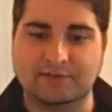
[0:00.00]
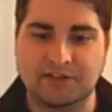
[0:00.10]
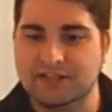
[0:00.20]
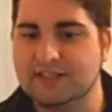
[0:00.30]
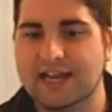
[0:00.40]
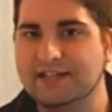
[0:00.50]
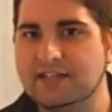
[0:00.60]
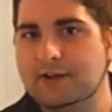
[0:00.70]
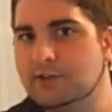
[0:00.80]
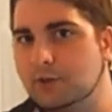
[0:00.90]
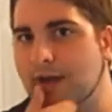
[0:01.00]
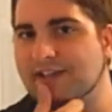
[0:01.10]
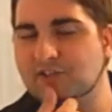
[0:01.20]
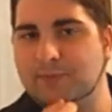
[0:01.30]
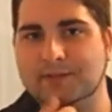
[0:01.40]
Everything that I tell you,
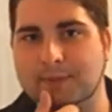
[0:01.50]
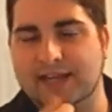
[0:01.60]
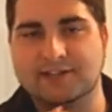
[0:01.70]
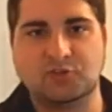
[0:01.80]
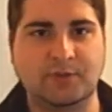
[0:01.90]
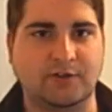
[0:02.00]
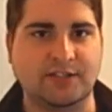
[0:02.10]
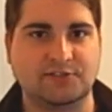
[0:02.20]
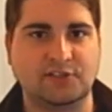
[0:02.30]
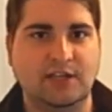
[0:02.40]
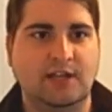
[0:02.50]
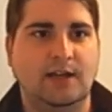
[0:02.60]
I speak by experience.